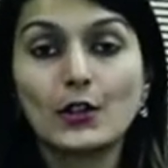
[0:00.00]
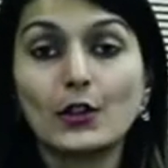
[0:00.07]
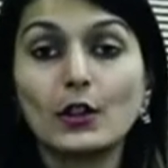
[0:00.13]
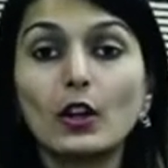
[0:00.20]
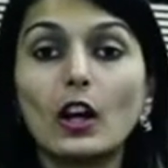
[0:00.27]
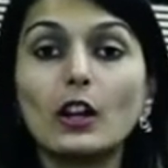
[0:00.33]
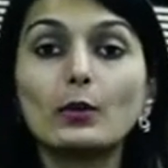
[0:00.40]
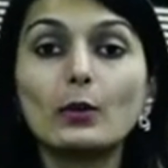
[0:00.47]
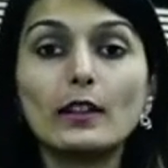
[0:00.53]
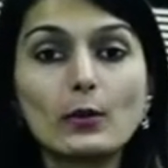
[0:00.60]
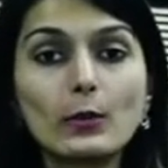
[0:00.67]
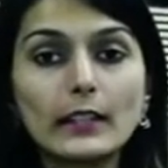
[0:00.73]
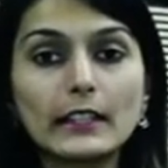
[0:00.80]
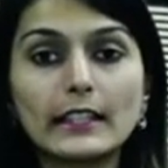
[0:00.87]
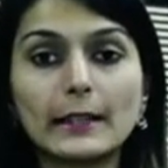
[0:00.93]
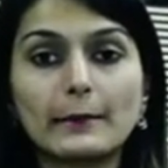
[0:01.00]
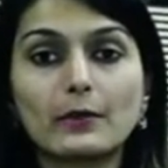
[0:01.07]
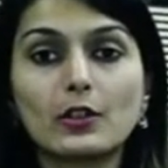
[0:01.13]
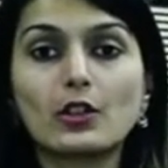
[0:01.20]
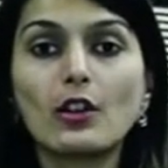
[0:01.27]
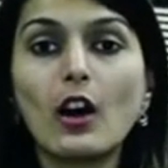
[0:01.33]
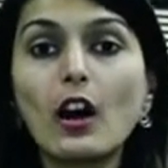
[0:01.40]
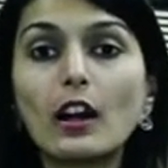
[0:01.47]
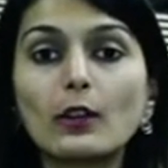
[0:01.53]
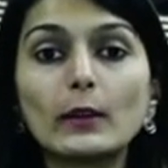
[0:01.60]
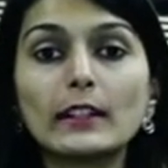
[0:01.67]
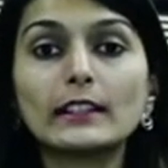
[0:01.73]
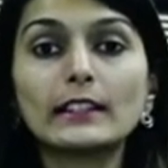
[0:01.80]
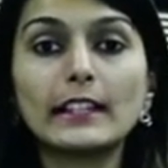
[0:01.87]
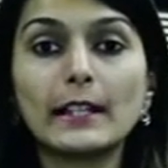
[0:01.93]
So converse with them, talk
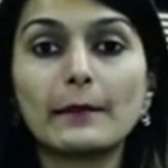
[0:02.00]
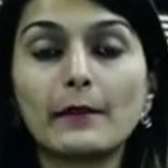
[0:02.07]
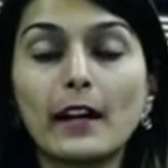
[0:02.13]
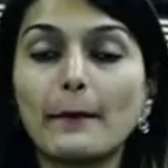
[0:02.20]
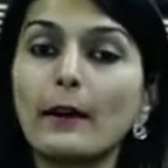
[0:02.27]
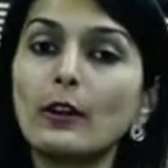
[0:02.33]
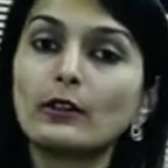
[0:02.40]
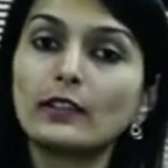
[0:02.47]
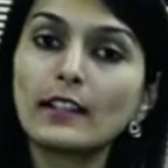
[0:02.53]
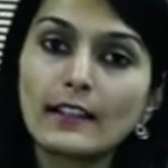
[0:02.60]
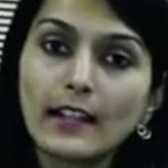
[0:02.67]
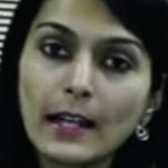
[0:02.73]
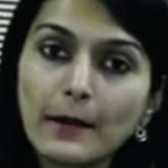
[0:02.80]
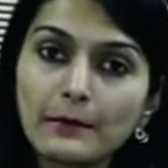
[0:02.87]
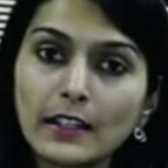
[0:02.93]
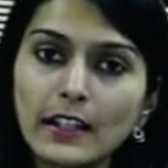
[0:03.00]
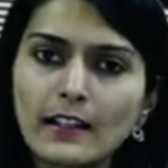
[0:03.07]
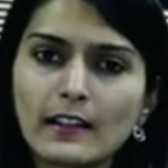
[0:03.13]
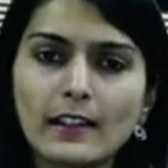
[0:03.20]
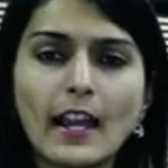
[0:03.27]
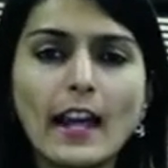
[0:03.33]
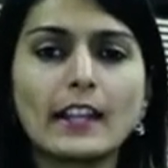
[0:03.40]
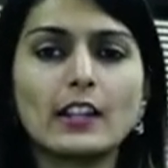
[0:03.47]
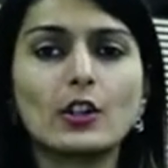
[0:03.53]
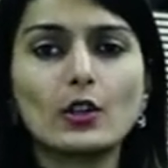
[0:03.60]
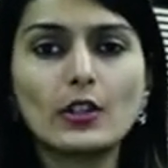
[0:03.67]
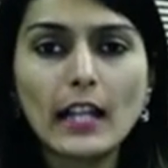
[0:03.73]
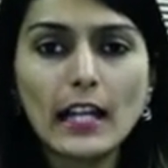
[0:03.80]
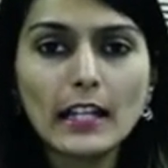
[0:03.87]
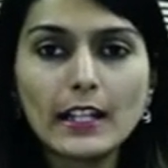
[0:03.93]
with them about the same things like
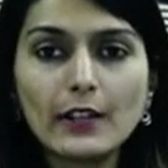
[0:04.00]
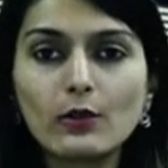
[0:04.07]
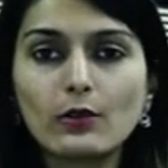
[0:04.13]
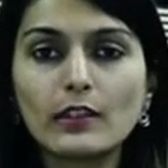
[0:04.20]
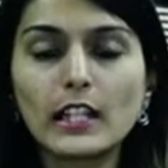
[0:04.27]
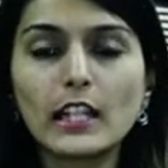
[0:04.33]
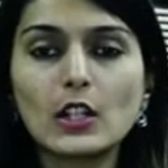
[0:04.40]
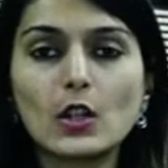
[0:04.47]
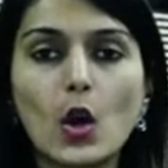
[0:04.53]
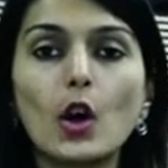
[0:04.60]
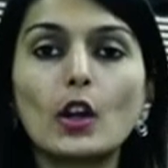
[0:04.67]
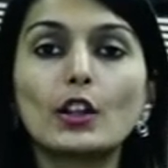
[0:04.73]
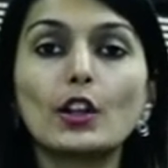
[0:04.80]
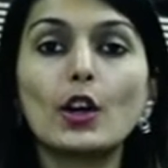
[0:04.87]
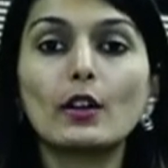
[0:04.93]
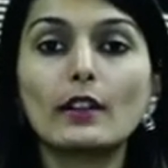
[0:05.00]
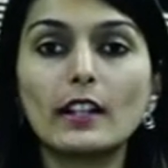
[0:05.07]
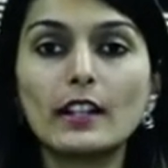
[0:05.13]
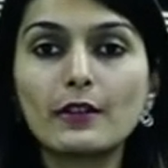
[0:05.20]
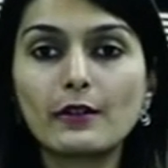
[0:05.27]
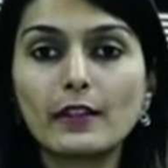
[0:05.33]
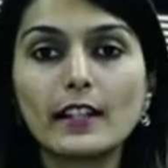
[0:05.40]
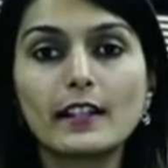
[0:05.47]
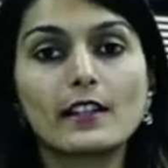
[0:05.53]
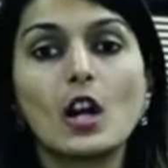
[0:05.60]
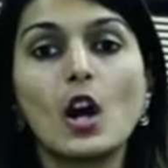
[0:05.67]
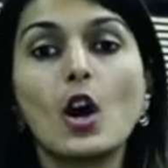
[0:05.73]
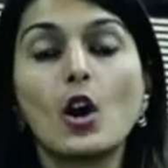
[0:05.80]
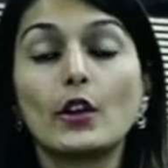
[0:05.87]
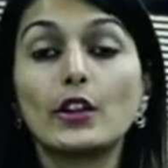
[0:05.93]
your daily routine or your interest,
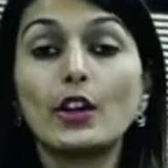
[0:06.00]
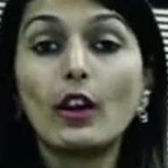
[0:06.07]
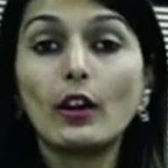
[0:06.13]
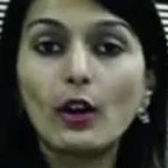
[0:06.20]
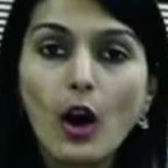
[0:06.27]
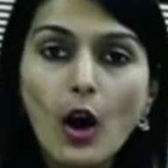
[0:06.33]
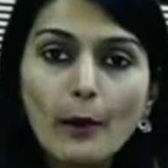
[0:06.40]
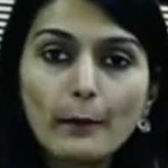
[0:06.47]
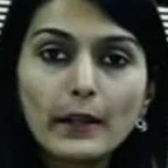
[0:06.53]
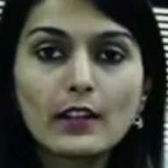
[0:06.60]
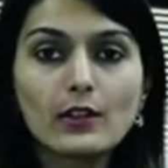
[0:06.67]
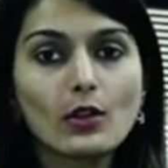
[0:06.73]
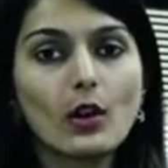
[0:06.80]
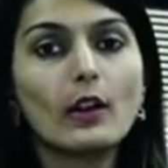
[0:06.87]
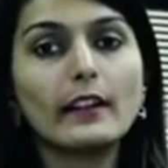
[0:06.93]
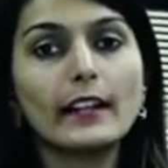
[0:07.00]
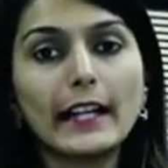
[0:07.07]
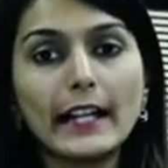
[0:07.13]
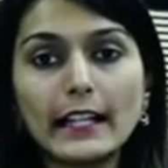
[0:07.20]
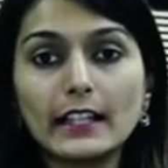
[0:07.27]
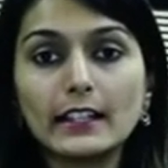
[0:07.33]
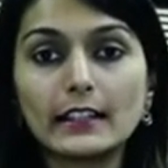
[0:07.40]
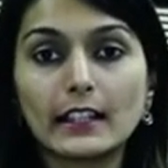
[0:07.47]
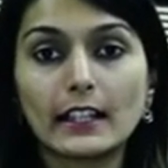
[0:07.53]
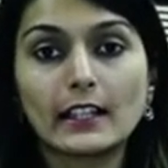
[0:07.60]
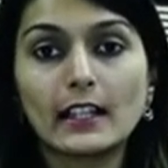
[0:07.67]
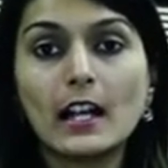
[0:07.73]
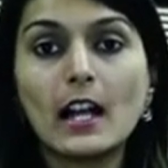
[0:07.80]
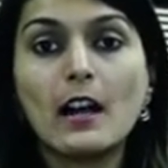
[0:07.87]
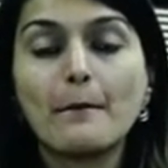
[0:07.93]
your hobbies or anything.
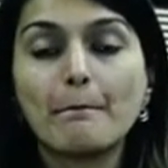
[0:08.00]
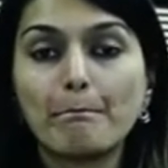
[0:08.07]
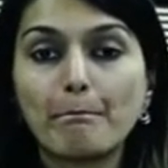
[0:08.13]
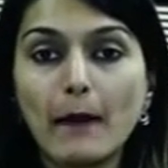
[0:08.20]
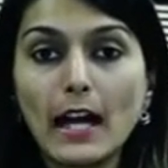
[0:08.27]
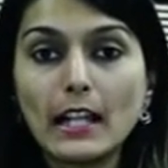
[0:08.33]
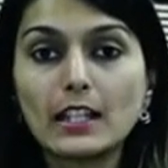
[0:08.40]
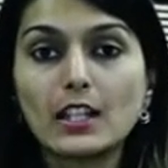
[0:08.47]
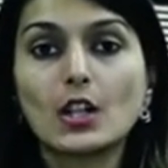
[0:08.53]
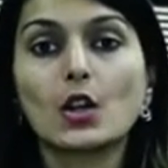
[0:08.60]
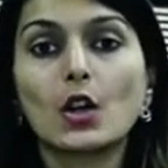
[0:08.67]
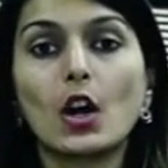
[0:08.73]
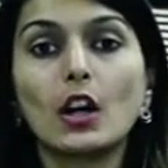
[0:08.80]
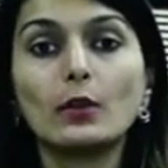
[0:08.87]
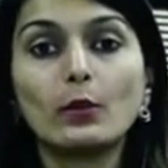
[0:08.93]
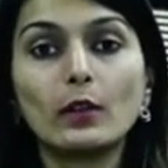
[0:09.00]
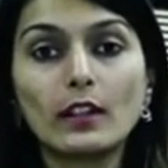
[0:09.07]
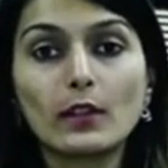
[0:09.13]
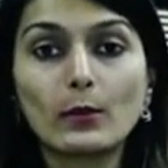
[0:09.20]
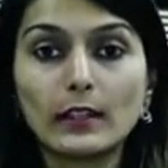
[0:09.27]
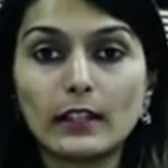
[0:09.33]
But converse